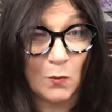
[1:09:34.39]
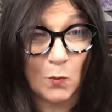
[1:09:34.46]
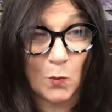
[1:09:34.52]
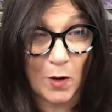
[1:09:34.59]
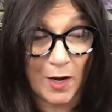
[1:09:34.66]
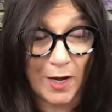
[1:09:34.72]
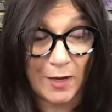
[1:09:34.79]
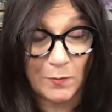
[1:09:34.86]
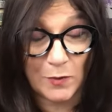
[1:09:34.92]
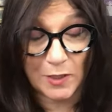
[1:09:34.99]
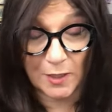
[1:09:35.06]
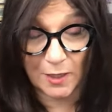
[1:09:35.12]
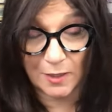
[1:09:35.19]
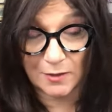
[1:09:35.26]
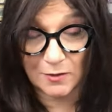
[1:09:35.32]
Why?
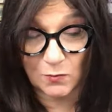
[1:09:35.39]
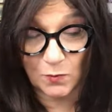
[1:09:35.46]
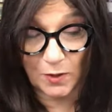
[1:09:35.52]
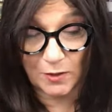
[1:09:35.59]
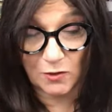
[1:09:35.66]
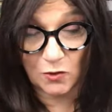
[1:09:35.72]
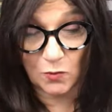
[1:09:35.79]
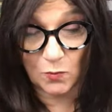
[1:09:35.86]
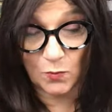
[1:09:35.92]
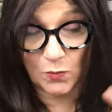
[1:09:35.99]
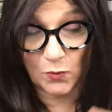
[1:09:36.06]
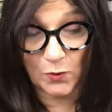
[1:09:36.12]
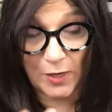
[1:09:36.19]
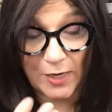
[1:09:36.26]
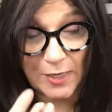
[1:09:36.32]
Because when your
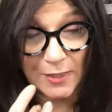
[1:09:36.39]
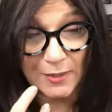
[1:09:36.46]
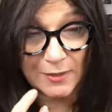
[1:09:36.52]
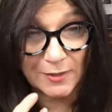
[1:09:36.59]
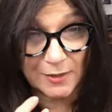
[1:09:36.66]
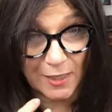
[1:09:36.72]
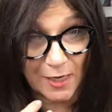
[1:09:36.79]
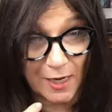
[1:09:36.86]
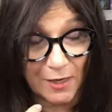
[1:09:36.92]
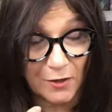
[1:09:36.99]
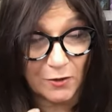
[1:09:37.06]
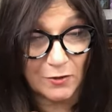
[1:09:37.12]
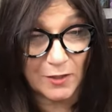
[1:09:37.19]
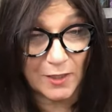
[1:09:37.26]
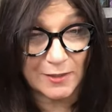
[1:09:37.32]
brain is
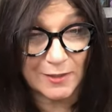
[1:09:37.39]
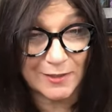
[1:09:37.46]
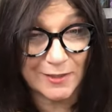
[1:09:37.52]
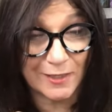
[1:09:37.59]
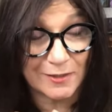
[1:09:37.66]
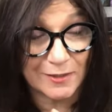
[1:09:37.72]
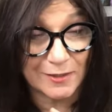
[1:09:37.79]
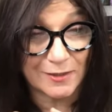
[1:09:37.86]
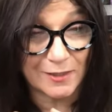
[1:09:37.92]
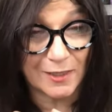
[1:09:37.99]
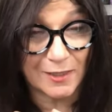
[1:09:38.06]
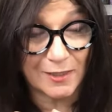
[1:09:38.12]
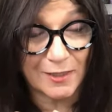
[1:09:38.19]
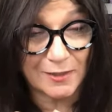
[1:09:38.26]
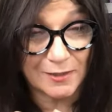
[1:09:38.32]
tired, it senses
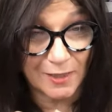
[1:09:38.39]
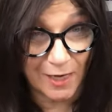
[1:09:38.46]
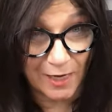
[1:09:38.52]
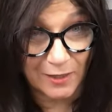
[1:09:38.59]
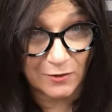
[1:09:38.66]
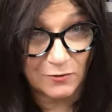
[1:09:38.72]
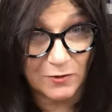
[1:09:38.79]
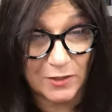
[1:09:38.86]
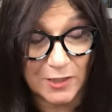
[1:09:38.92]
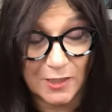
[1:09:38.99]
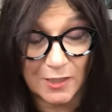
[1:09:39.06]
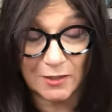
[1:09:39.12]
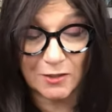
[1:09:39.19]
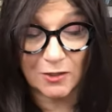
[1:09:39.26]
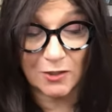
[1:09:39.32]
that it needs
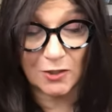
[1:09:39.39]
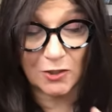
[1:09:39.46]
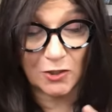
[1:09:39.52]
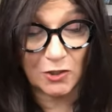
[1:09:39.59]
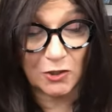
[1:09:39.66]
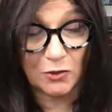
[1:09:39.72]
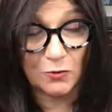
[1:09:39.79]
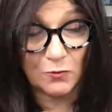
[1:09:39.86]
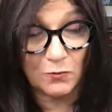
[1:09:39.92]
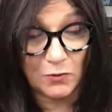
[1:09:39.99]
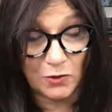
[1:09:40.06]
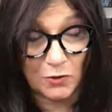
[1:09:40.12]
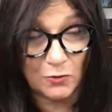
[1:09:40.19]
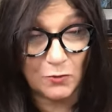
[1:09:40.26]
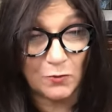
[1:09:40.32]
energy. It's going to cue
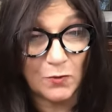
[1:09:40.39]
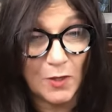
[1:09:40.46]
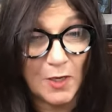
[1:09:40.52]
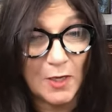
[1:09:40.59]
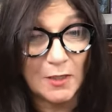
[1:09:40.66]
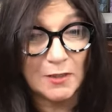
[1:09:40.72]
you